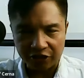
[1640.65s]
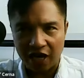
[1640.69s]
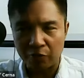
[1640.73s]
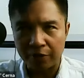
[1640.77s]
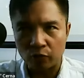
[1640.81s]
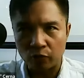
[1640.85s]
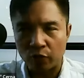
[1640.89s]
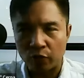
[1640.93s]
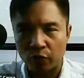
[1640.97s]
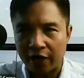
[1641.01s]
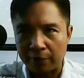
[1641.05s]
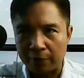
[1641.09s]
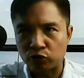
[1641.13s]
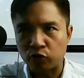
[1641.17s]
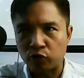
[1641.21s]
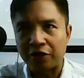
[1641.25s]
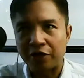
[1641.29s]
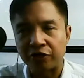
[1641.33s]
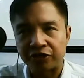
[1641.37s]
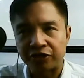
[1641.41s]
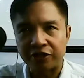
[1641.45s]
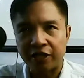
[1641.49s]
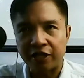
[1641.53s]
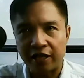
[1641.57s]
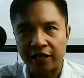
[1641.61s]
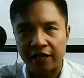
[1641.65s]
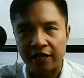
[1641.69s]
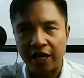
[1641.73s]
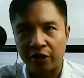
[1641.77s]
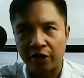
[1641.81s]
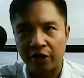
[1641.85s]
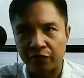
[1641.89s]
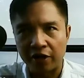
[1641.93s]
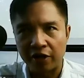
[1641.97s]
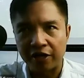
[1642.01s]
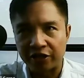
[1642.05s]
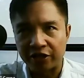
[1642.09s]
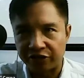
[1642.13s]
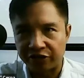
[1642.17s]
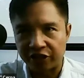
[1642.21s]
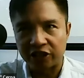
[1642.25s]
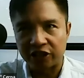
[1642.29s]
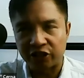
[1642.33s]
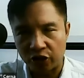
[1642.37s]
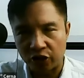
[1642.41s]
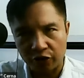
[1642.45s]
but what I'm trying to say, Adrian, is this.